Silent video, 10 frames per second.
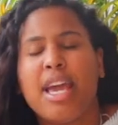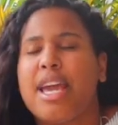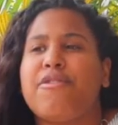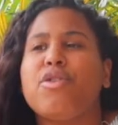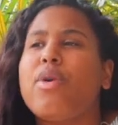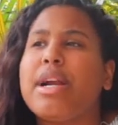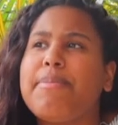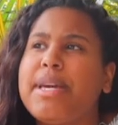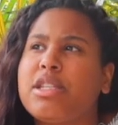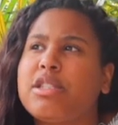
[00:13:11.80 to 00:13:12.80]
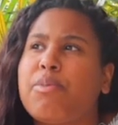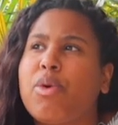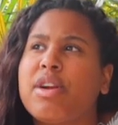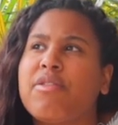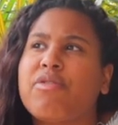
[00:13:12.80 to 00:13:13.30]
If you want to be a
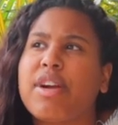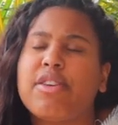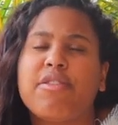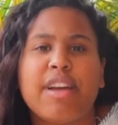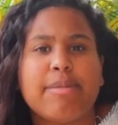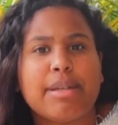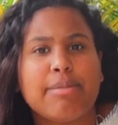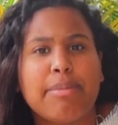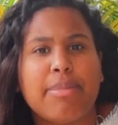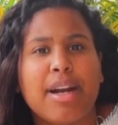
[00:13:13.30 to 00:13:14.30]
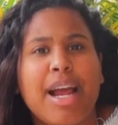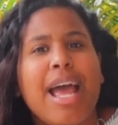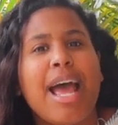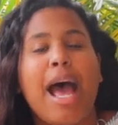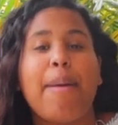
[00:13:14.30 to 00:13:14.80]
supportive friend or family member,
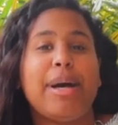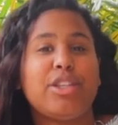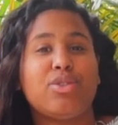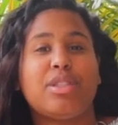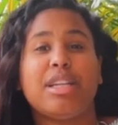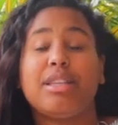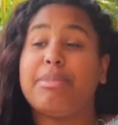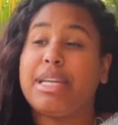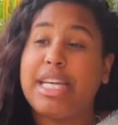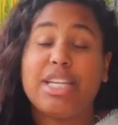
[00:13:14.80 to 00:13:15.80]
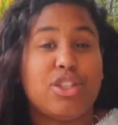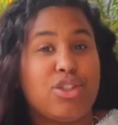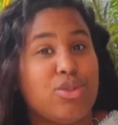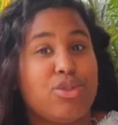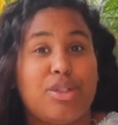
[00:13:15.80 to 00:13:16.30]
how about you send them a link to
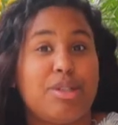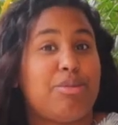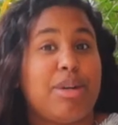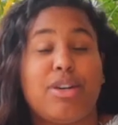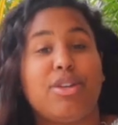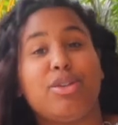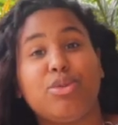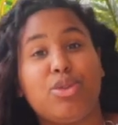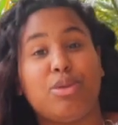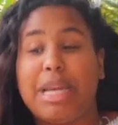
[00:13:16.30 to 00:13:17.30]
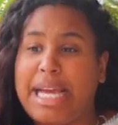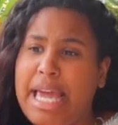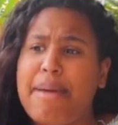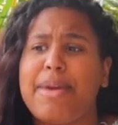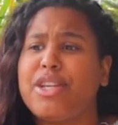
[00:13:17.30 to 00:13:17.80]
Jules on the Run on YouTube? Like,
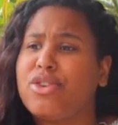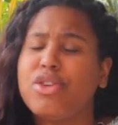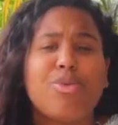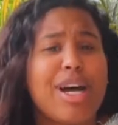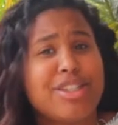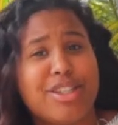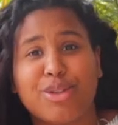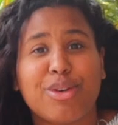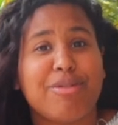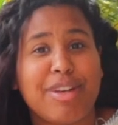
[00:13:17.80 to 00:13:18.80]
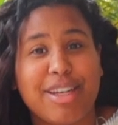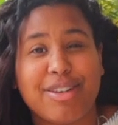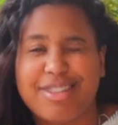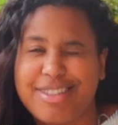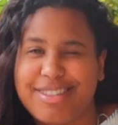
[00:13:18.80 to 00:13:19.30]
hey, make sure you watch this girl
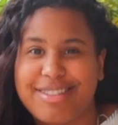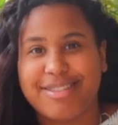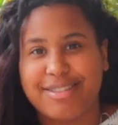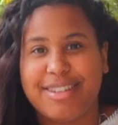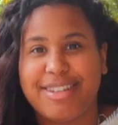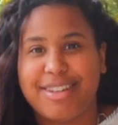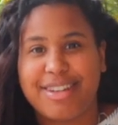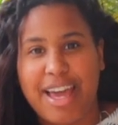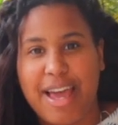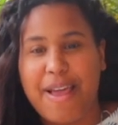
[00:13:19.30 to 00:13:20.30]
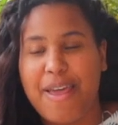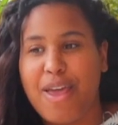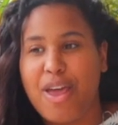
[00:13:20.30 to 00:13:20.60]
videos. Okay?